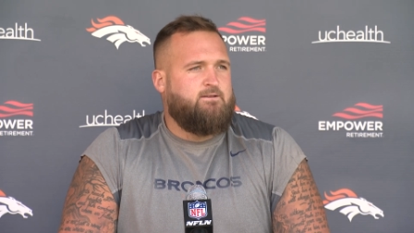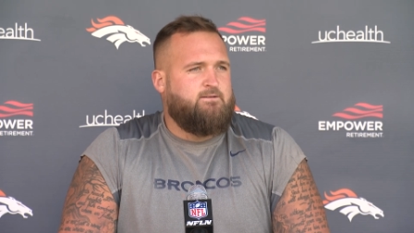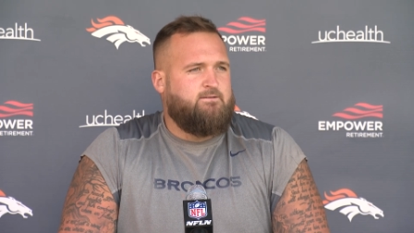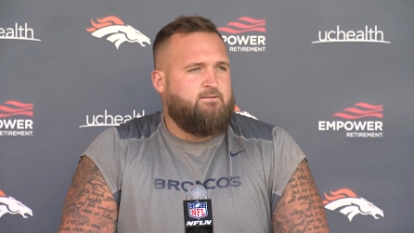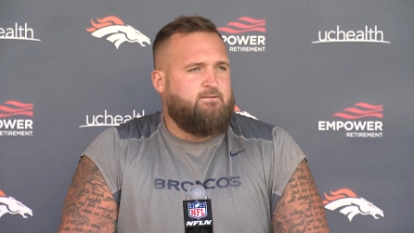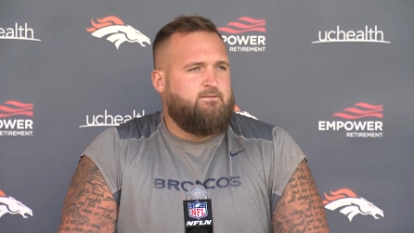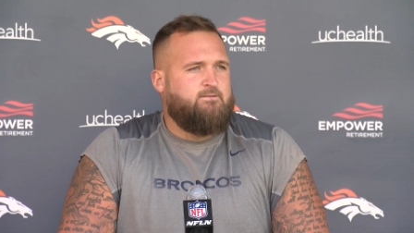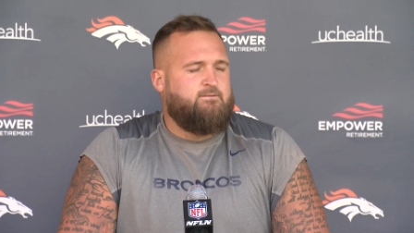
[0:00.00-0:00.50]
and
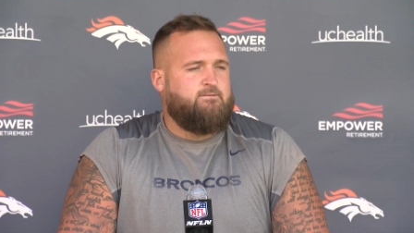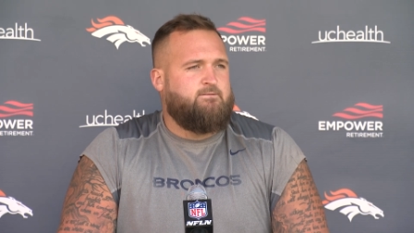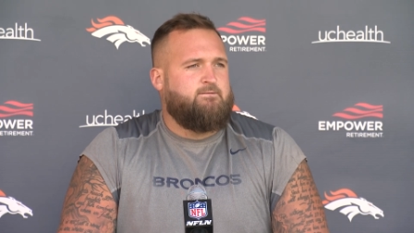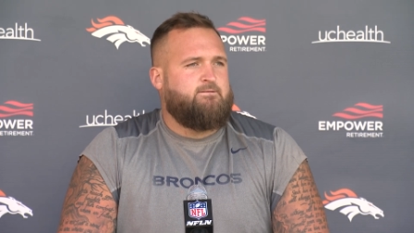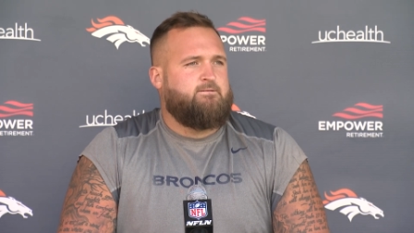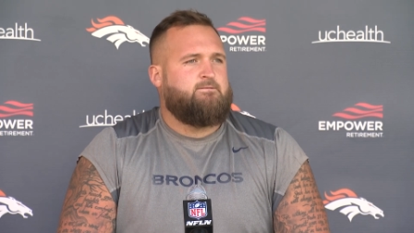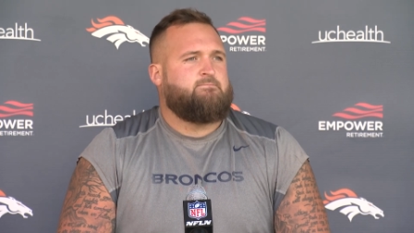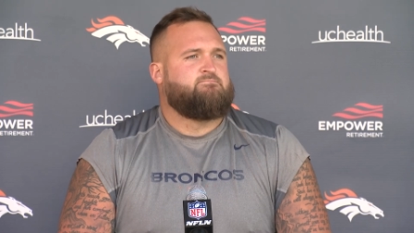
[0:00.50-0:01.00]
keeping that
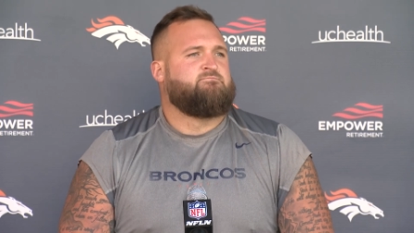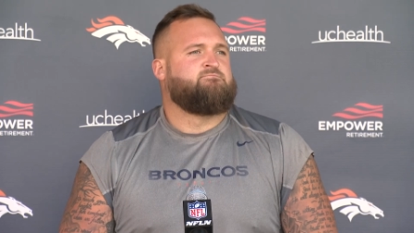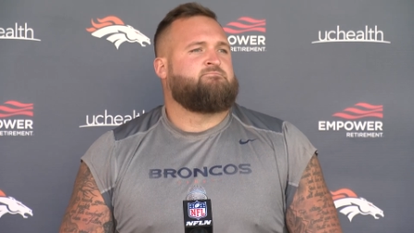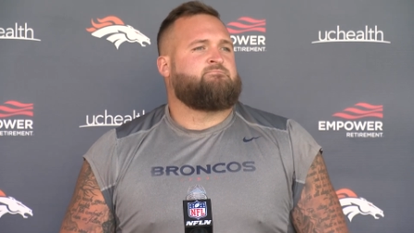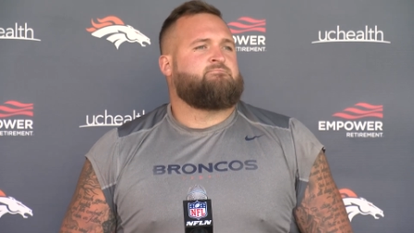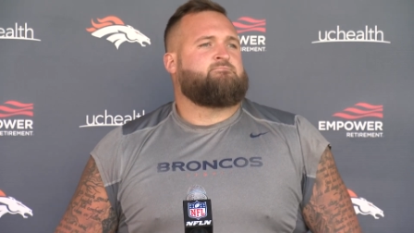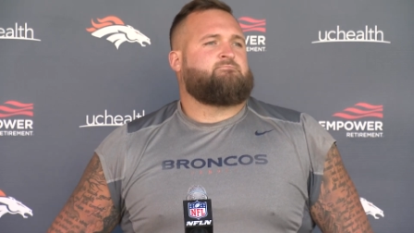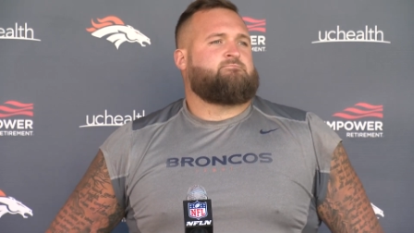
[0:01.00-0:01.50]
confidence.
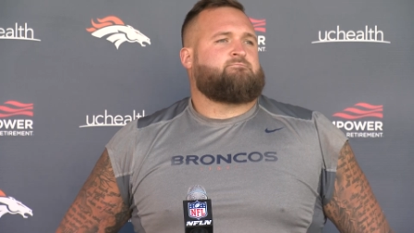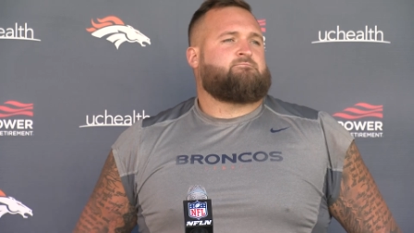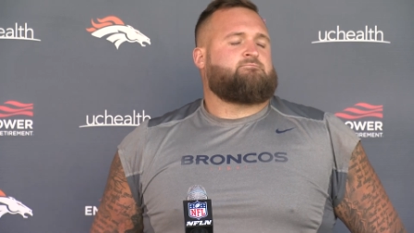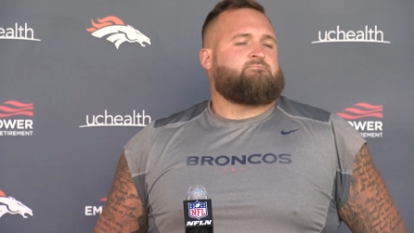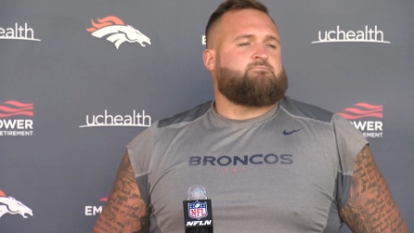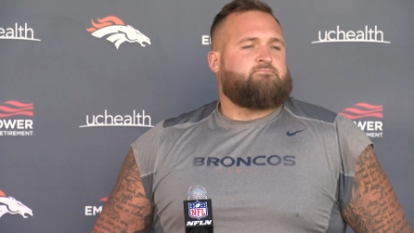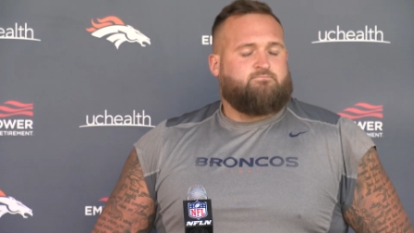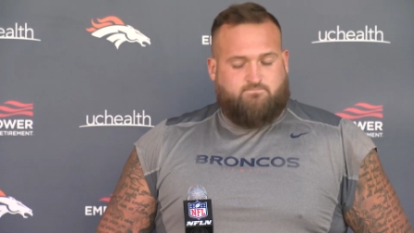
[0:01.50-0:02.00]
You can see
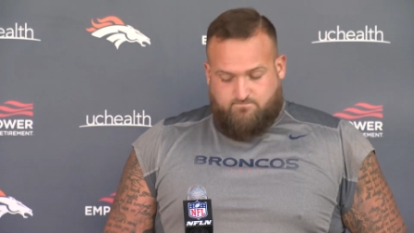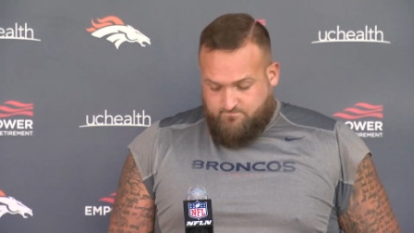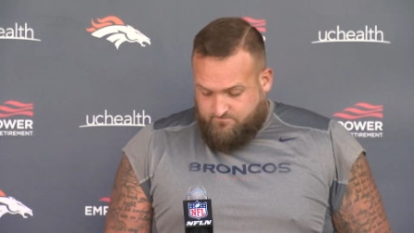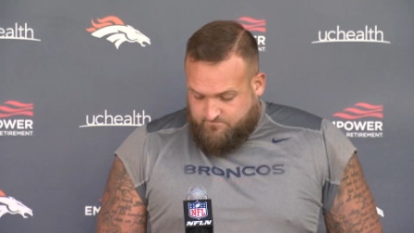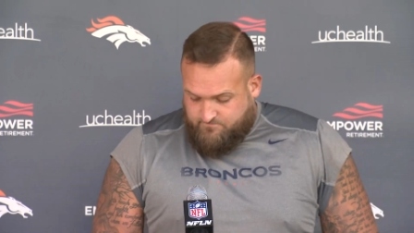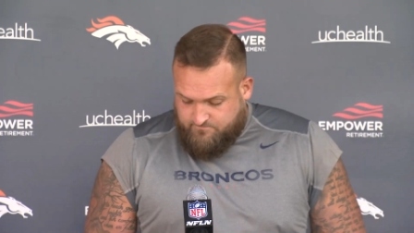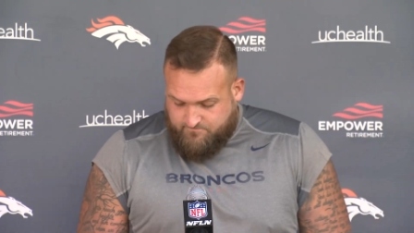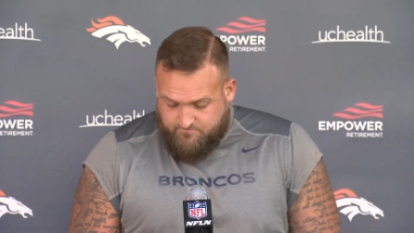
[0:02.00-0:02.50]

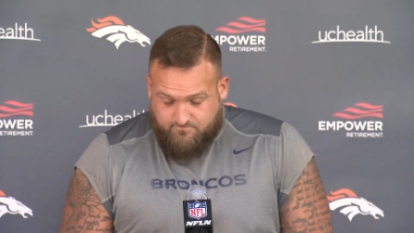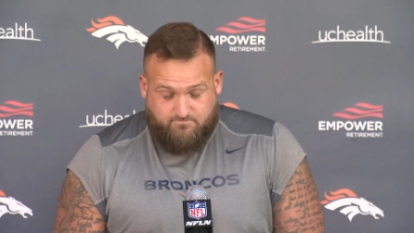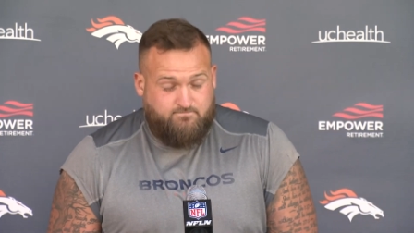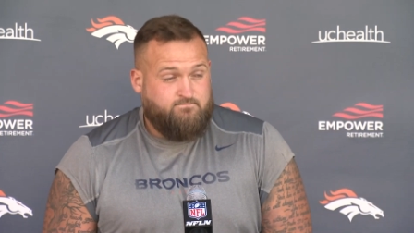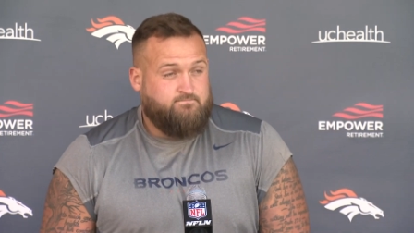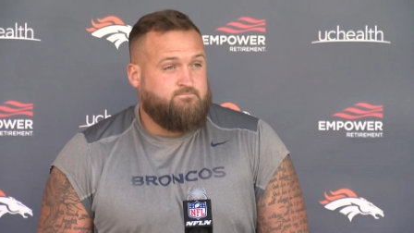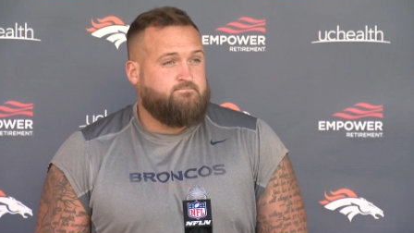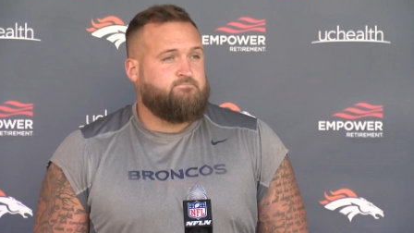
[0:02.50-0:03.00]
mentally when you guys
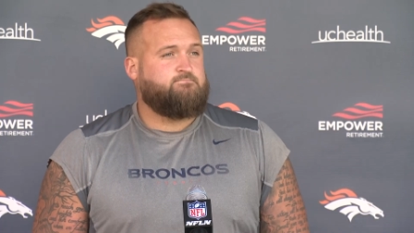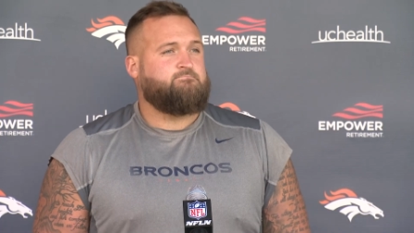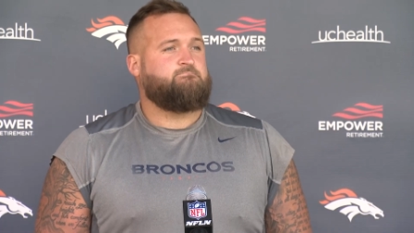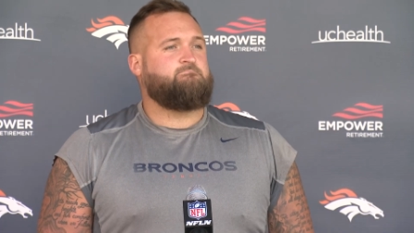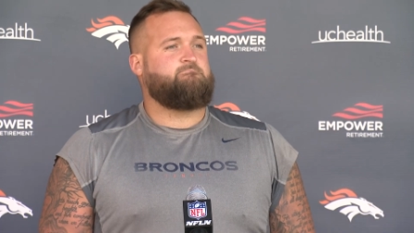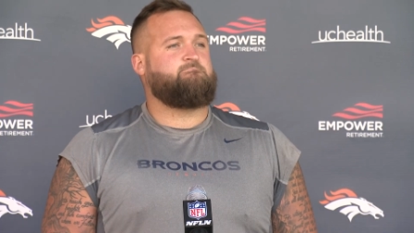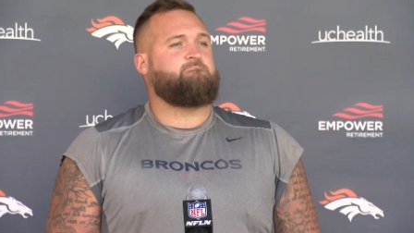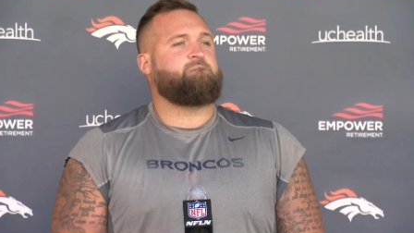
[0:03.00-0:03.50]
are confident,
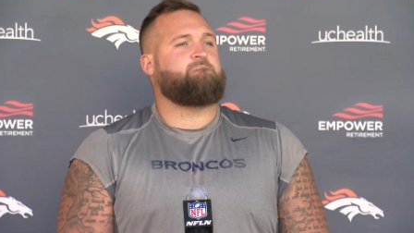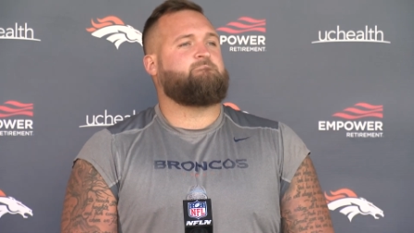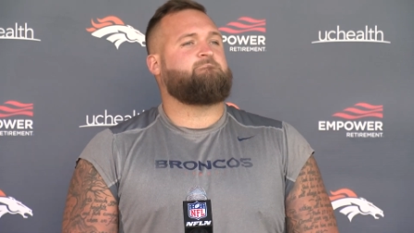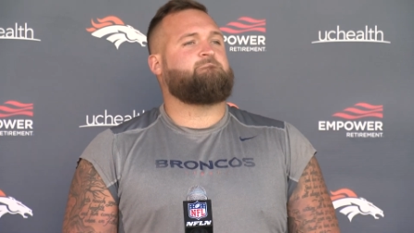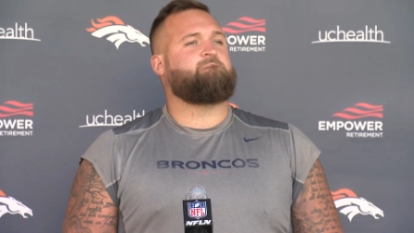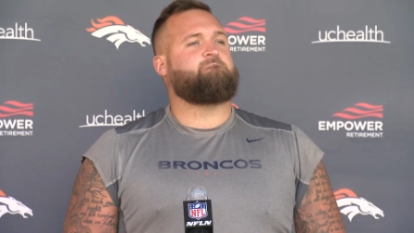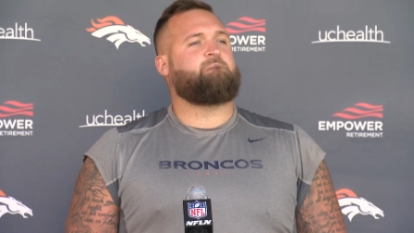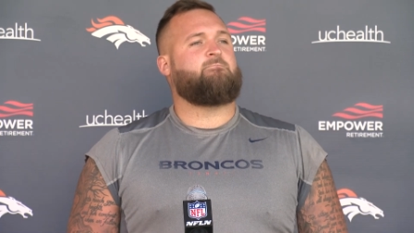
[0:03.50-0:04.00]
there it
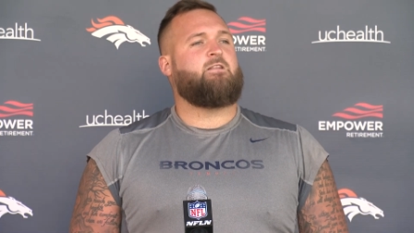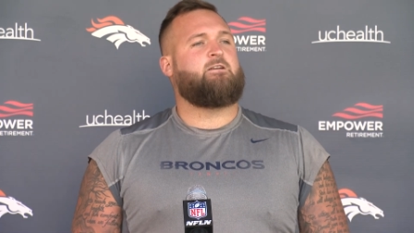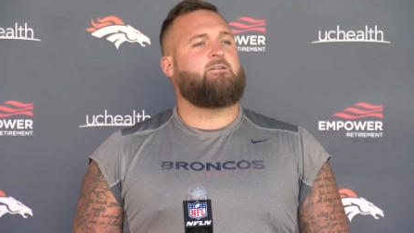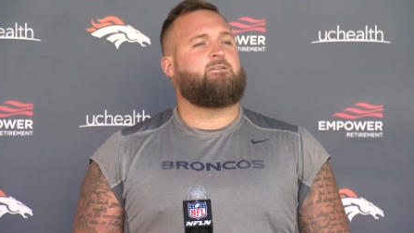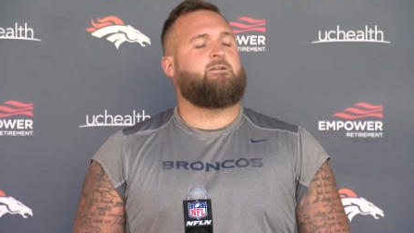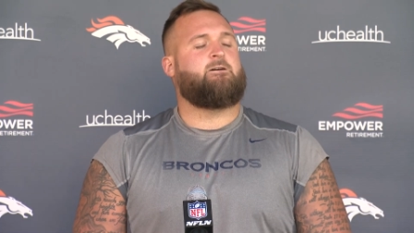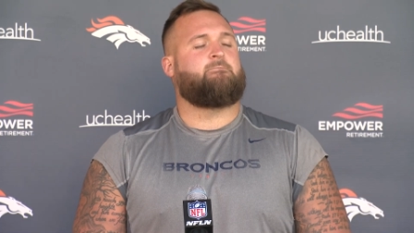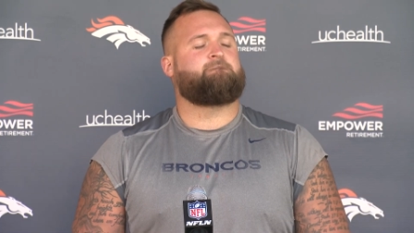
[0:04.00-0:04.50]
goes. But
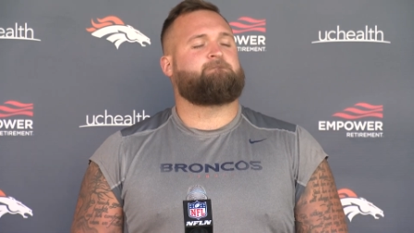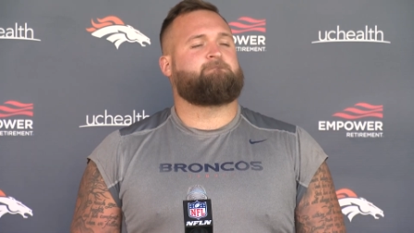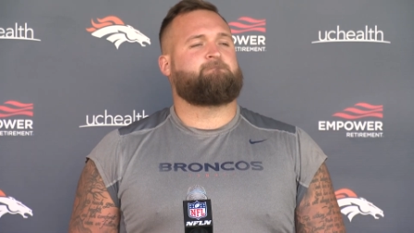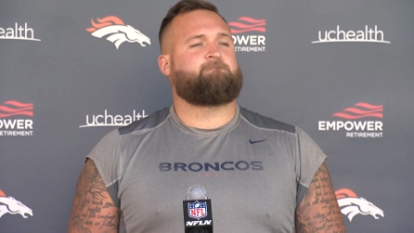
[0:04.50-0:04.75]
yeah. then